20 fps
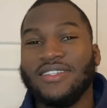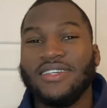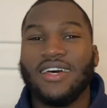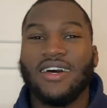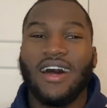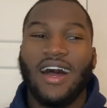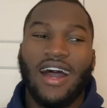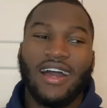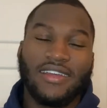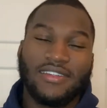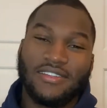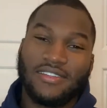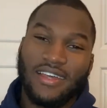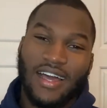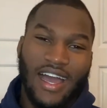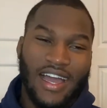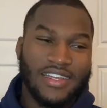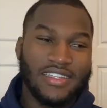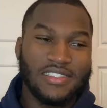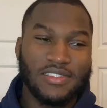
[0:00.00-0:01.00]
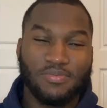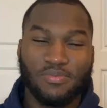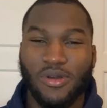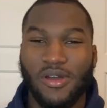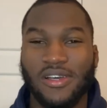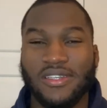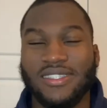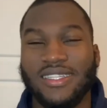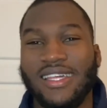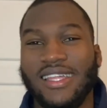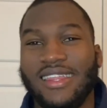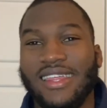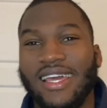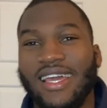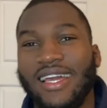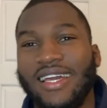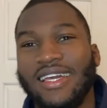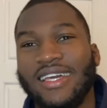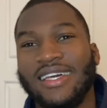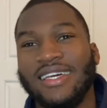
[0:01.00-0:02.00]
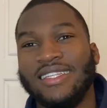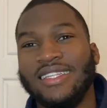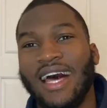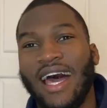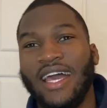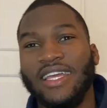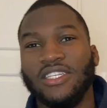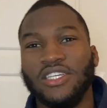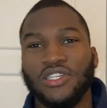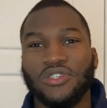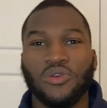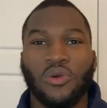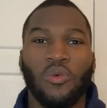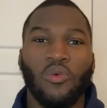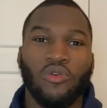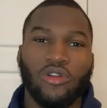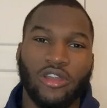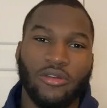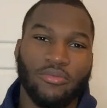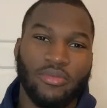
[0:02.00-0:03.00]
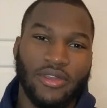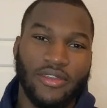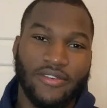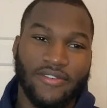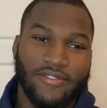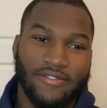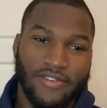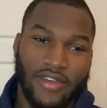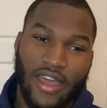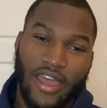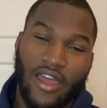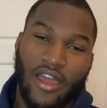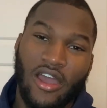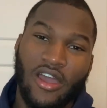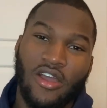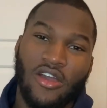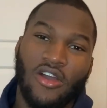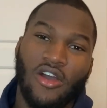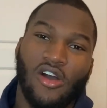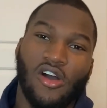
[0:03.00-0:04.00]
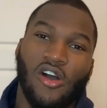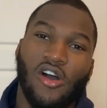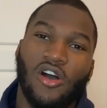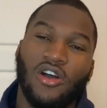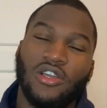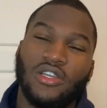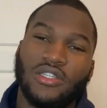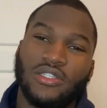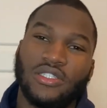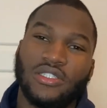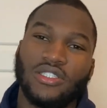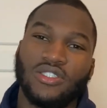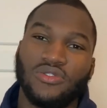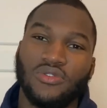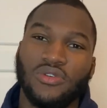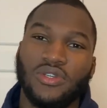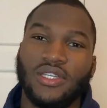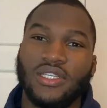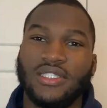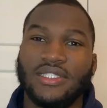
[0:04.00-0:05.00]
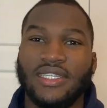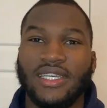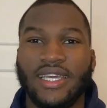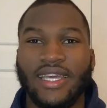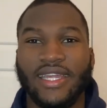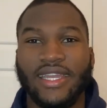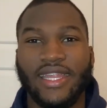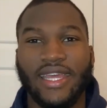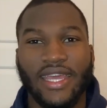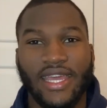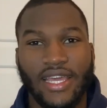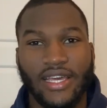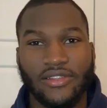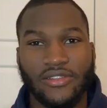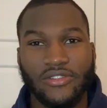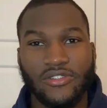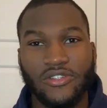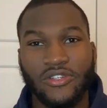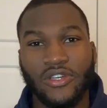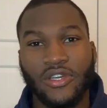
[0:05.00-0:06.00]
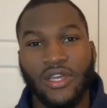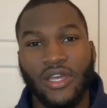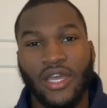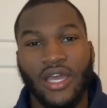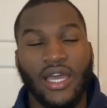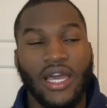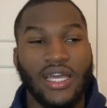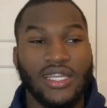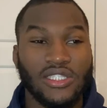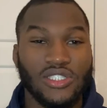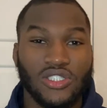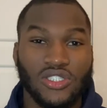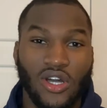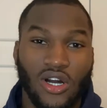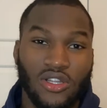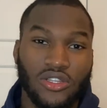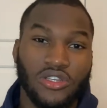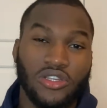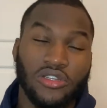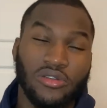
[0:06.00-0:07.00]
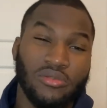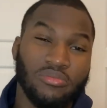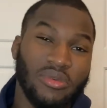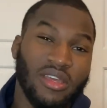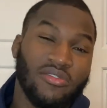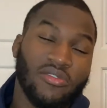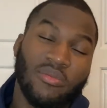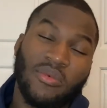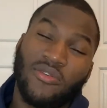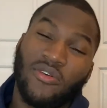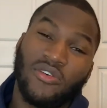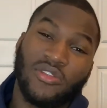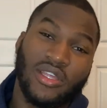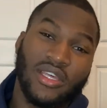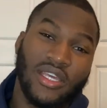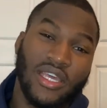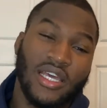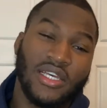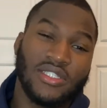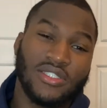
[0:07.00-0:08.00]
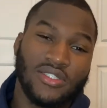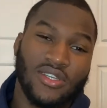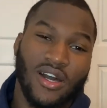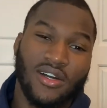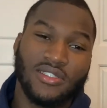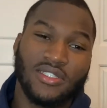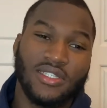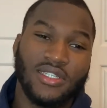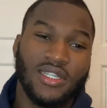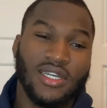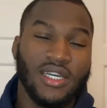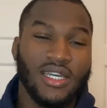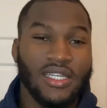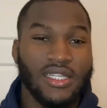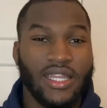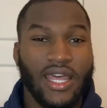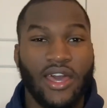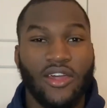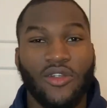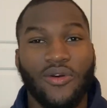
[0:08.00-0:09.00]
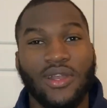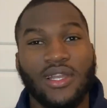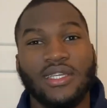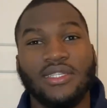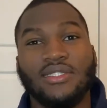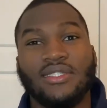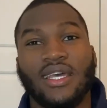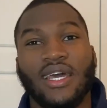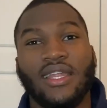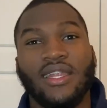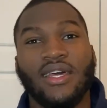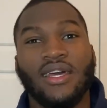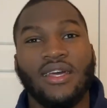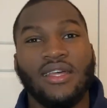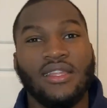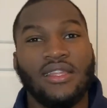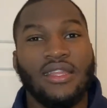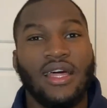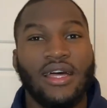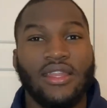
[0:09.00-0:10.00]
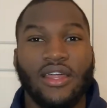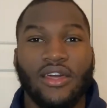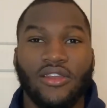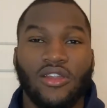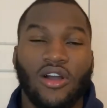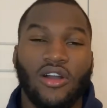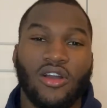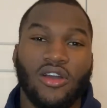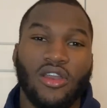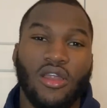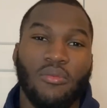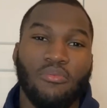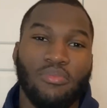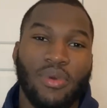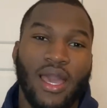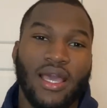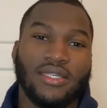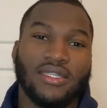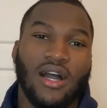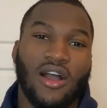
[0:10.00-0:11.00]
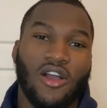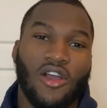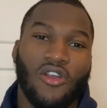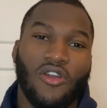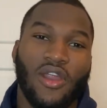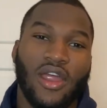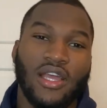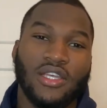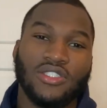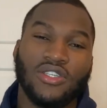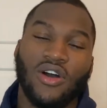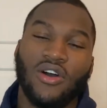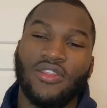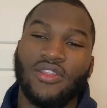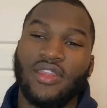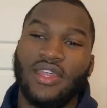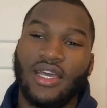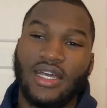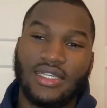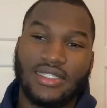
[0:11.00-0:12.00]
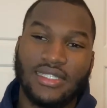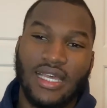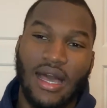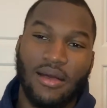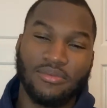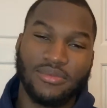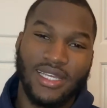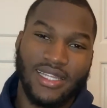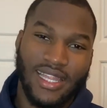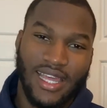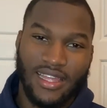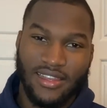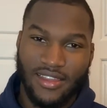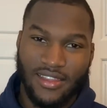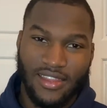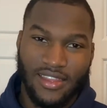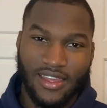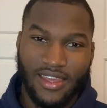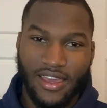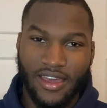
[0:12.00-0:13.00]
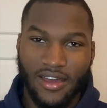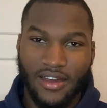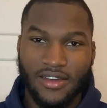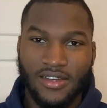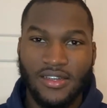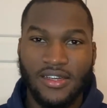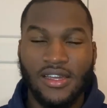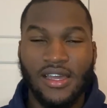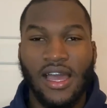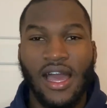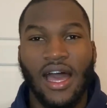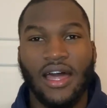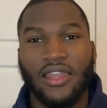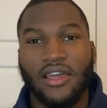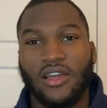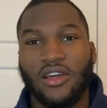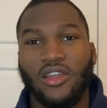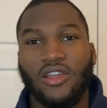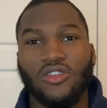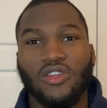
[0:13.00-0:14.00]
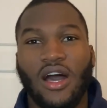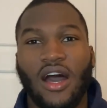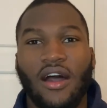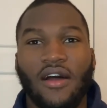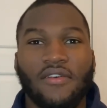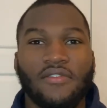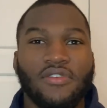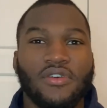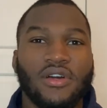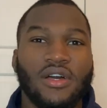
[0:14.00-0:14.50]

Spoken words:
I just personally think that it just wouldn't be fair on students in England. In Scotland, even before the year started, they had already said that they're not going to base our grades on the exams at the end of the year, and they're going to have